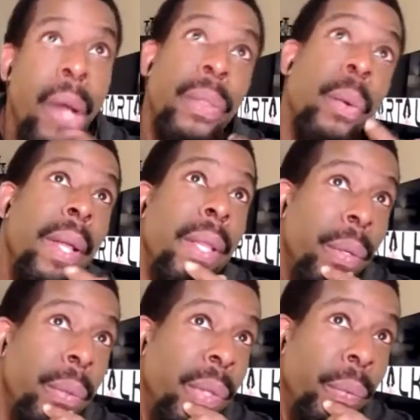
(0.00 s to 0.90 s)

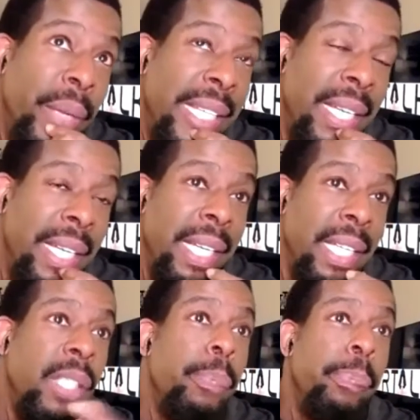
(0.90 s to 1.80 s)
the reason
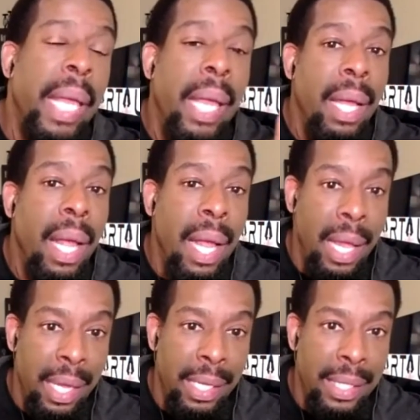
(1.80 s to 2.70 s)
is
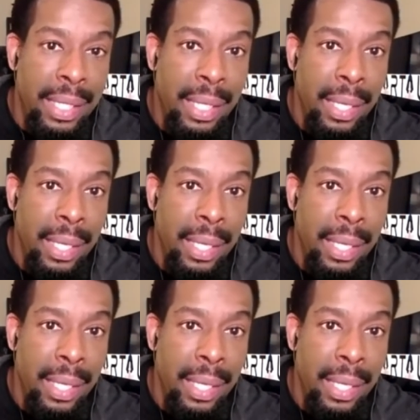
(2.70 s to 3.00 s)
because